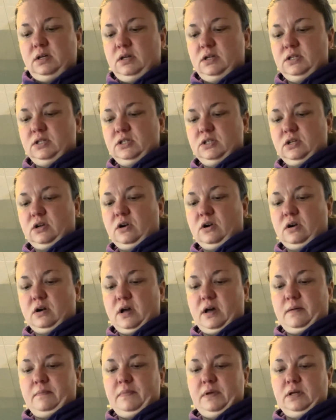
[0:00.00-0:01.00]
skirt
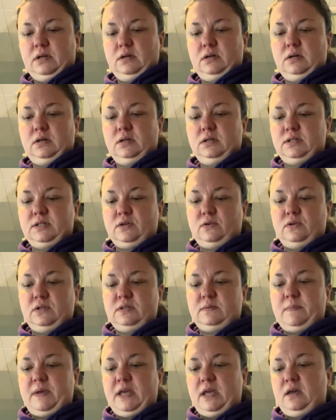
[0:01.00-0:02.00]
up, so to
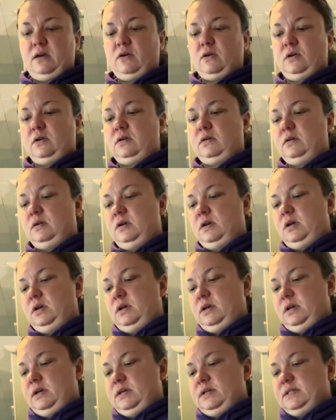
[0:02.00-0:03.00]
speak, or
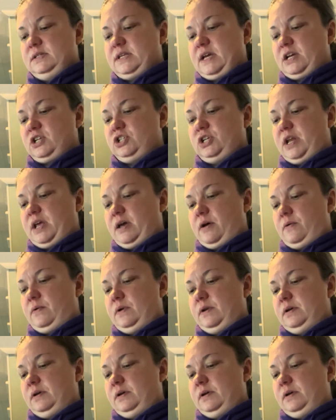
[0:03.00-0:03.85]
section out.